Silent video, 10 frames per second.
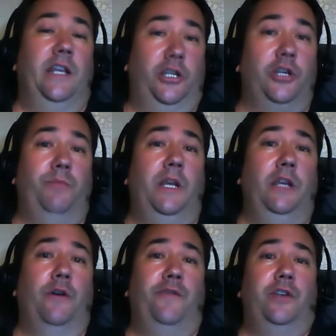It should be to
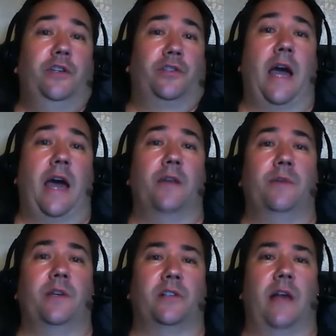you if you just got here,
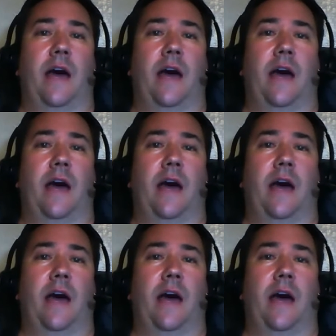because